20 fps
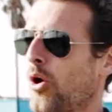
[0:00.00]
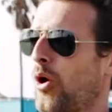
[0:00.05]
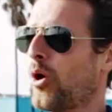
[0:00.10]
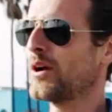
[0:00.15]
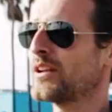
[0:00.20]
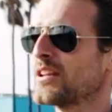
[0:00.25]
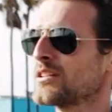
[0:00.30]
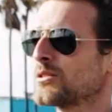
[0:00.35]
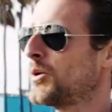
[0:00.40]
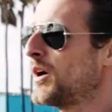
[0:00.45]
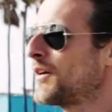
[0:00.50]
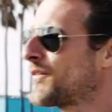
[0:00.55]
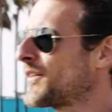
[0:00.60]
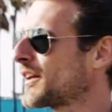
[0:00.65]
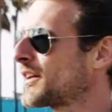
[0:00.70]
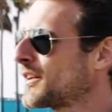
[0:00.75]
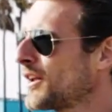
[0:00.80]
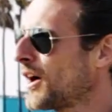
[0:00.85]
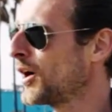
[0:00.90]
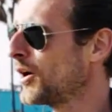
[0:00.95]
or it doesn't work
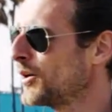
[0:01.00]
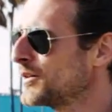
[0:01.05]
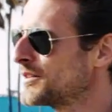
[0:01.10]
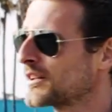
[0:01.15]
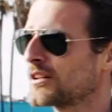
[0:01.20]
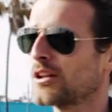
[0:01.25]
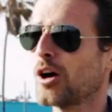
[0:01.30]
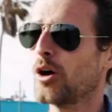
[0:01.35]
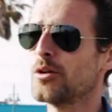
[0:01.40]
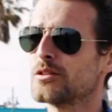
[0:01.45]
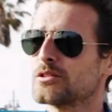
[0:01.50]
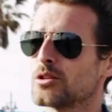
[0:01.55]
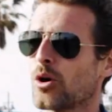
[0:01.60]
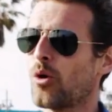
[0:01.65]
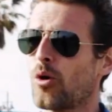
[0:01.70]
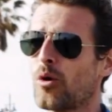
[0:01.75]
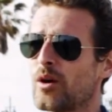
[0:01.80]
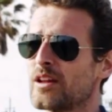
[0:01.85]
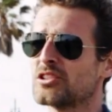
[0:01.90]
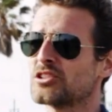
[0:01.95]
for the clothes. The clothes
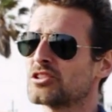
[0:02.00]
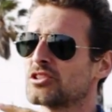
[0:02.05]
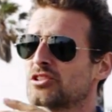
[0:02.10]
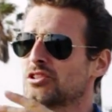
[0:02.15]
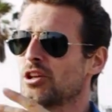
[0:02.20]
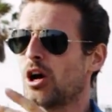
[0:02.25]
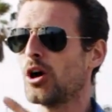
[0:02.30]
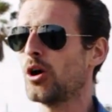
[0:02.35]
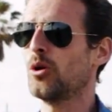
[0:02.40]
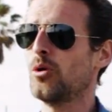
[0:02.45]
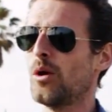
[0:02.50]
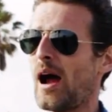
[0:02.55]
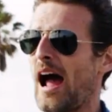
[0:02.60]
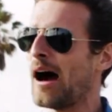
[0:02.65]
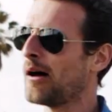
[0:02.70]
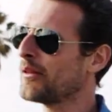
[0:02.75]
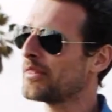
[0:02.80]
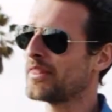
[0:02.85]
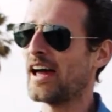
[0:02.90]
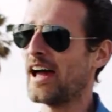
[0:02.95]
are already so
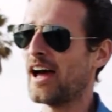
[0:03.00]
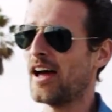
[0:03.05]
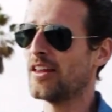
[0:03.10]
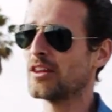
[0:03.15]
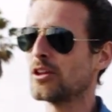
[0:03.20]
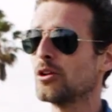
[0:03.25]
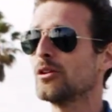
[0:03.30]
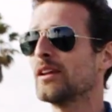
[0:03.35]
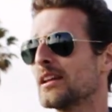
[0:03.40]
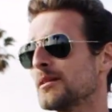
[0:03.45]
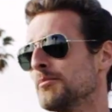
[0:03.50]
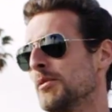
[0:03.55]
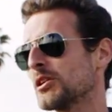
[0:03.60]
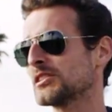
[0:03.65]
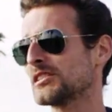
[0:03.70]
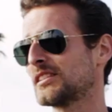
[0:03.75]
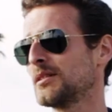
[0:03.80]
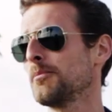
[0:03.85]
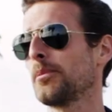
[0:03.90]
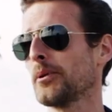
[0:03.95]
out there that you need a
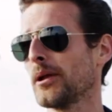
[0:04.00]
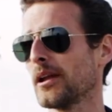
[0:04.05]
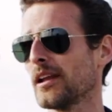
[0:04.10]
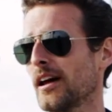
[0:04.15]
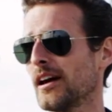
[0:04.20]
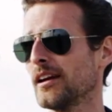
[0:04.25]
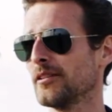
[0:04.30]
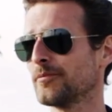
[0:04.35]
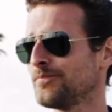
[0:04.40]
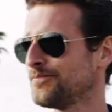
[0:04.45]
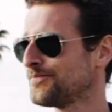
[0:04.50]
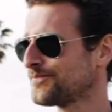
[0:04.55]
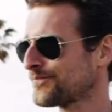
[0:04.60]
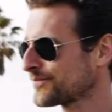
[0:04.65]
much simpler light.